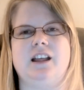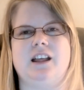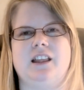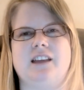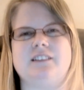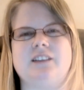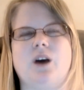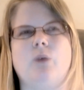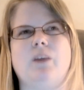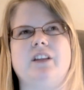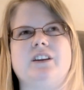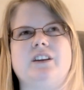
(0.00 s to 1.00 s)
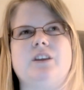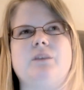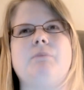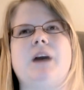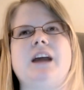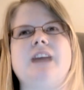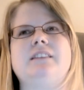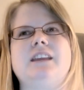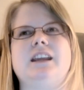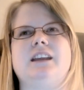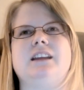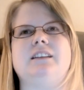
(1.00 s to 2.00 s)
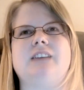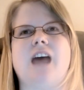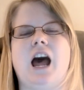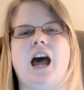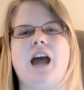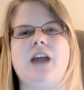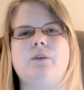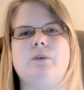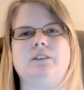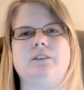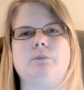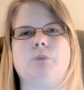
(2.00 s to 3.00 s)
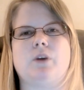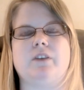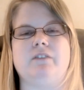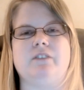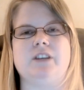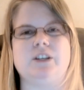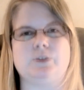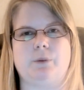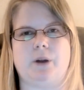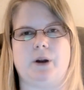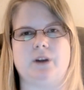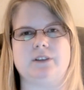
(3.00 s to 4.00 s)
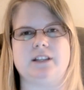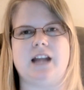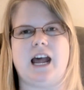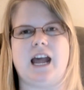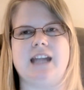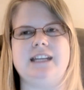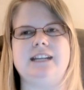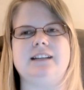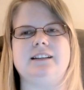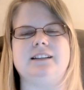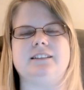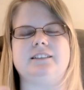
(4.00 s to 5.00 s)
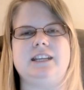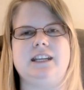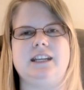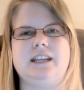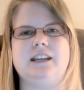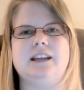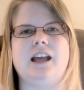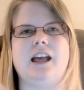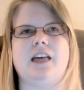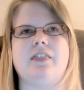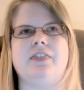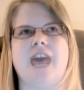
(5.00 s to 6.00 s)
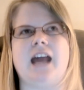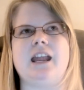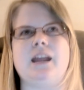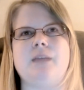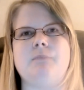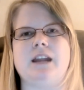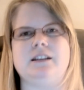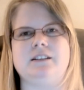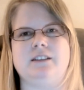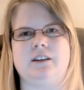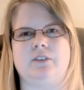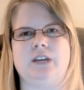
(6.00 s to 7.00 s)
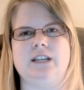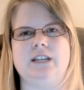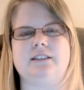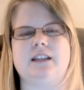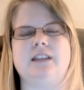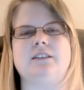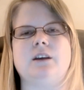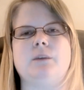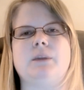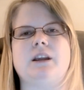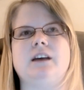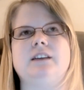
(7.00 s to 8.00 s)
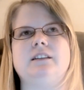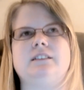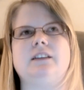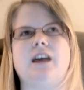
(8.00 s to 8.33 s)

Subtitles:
That's all well and good, but my thing is, I was more of a visual person. I needed to see that it made a difference. And so because